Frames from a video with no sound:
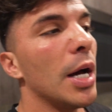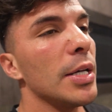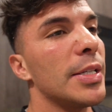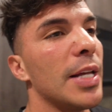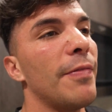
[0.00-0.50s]

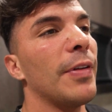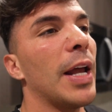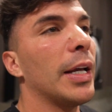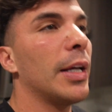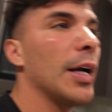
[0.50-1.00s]
Stuff
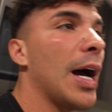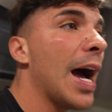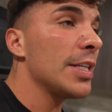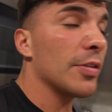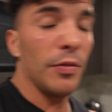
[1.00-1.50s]
like
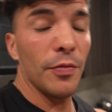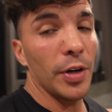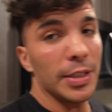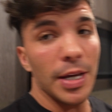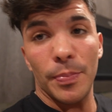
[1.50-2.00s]
ice cream, for
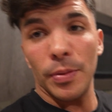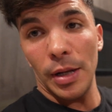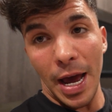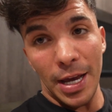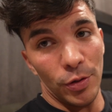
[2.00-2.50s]

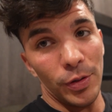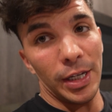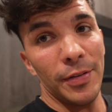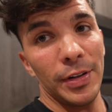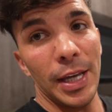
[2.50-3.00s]
example, I do
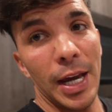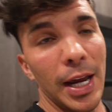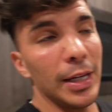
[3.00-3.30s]
eat every day.